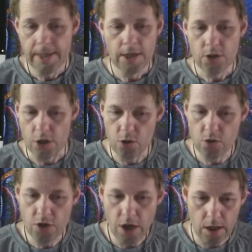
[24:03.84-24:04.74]
So you'd use
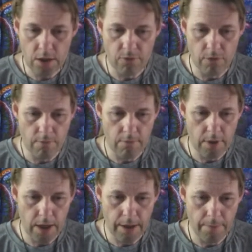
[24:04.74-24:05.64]
cards from
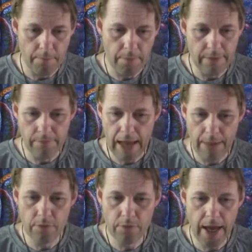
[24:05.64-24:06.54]

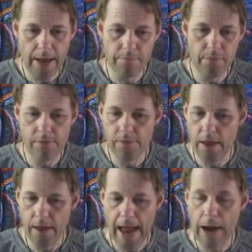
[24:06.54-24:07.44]
Amonkhet,
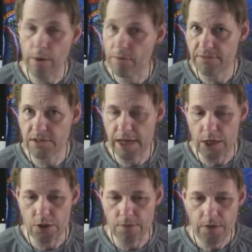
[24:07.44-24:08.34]
Hour of
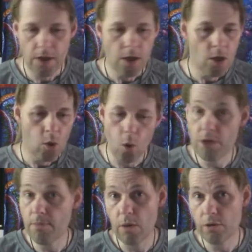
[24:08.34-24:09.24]
Devastation, or
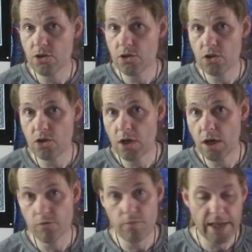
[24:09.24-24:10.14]
you might want to just do
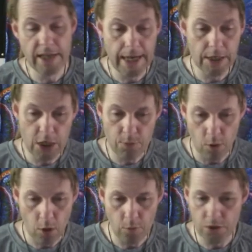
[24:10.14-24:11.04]
cards from the Kaladesh
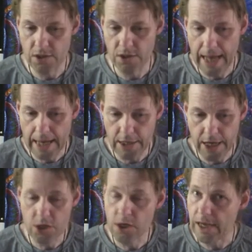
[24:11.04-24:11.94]
block, which is
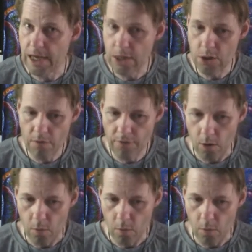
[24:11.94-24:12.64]
Kaladesh, Aether Revolt,